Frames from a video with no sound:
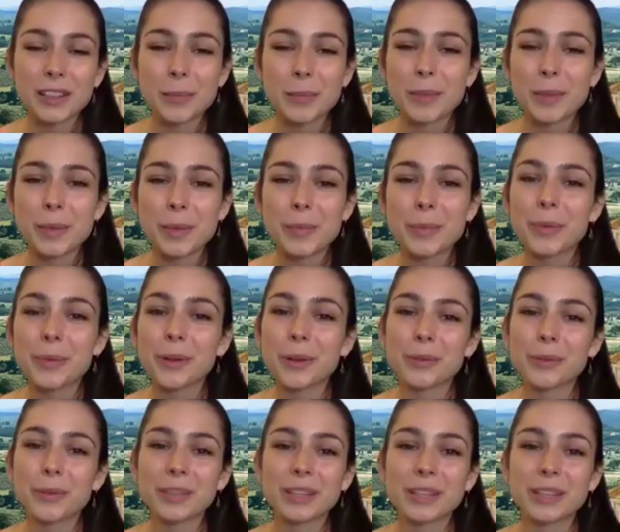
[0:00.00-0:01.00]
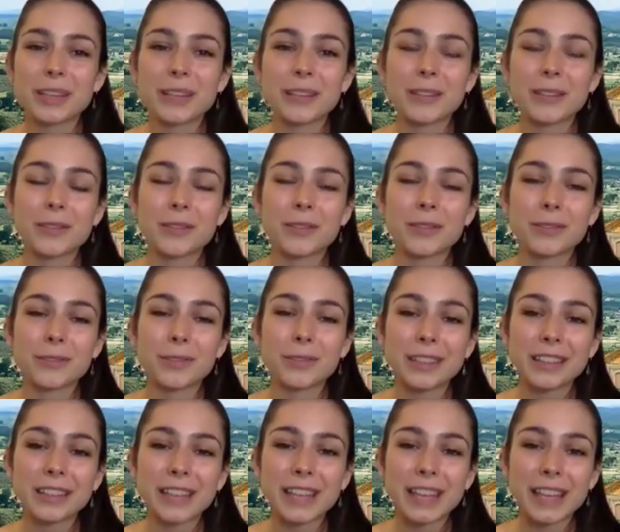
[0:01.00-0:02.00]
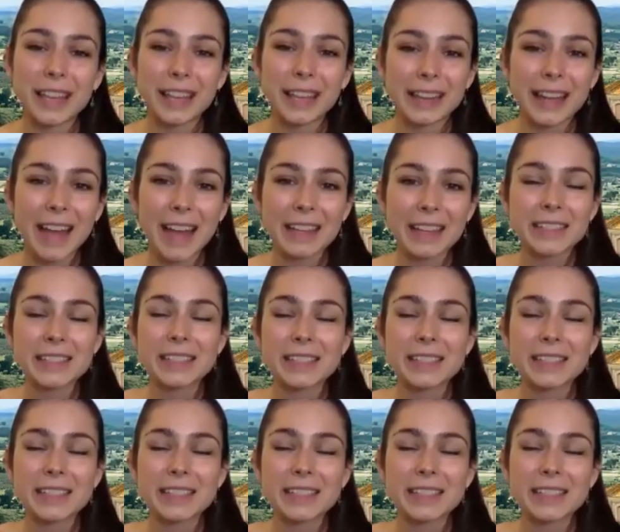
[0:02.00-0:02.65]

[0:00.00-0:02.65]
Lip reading: The people are really friendly and nice,